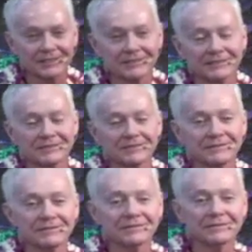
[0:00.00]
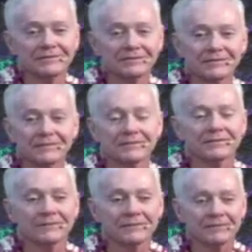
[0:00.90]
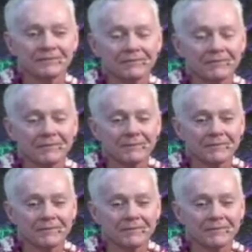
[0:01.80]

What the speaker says: Nothing is said.